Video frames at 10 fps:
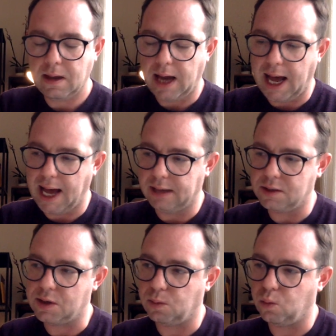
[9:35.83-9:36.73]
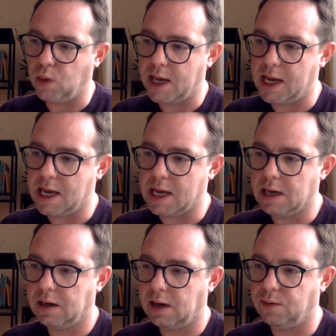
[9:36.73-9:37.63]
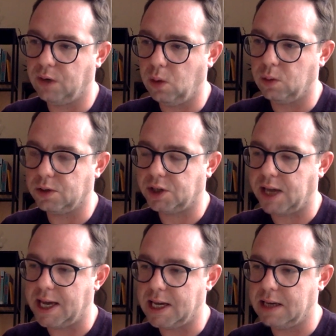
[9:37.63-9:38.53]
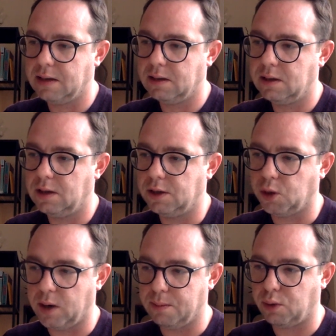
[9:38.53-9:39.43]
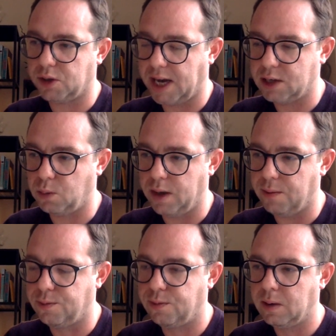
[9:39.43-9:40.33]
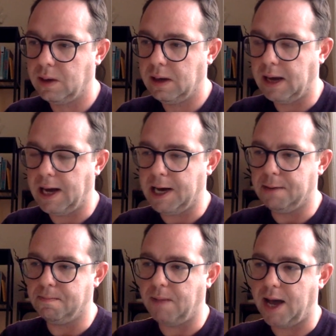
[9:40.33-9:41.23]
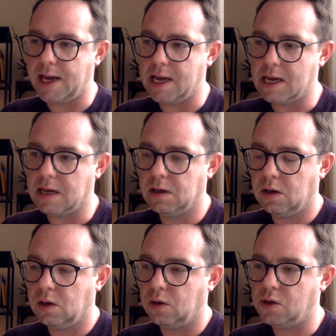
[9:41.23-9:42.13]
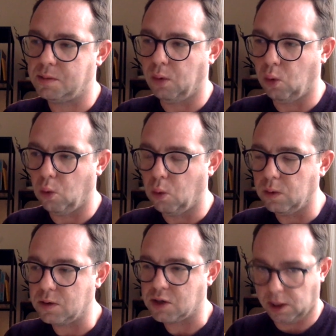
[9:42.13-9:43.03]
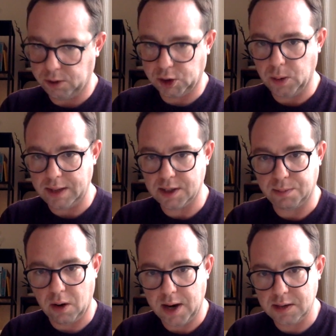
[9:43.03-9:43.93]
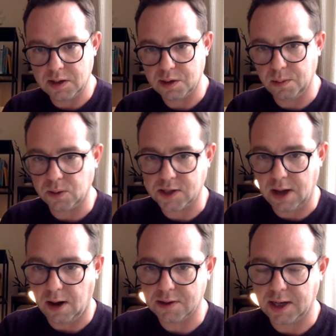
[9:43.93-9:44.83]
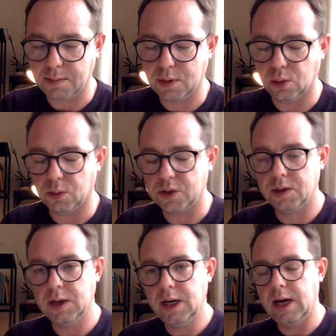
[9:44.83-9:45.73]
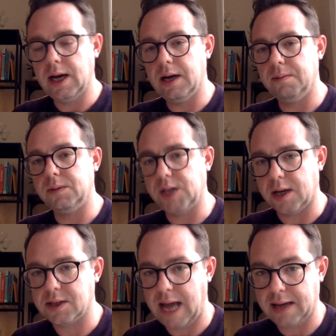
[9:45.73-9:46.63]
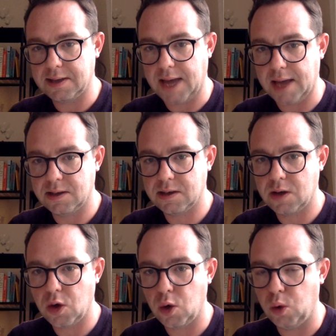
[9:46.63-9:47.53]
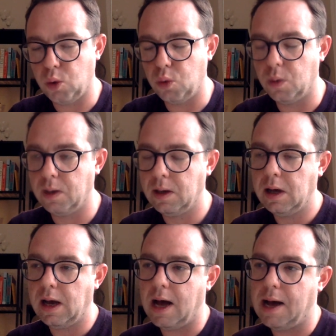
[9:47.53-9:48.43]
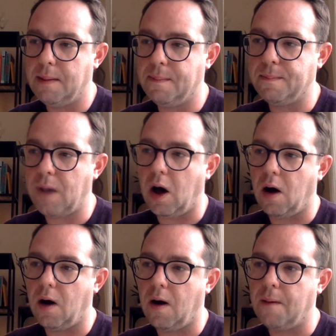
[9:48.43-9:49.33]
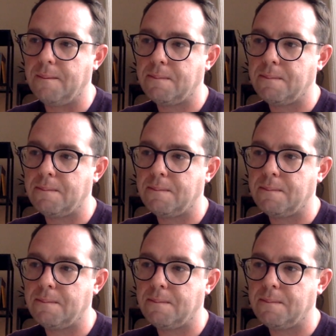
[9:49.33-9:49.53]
and we have launched a joint project with a small social enterprise, a small startup called Just Access, who are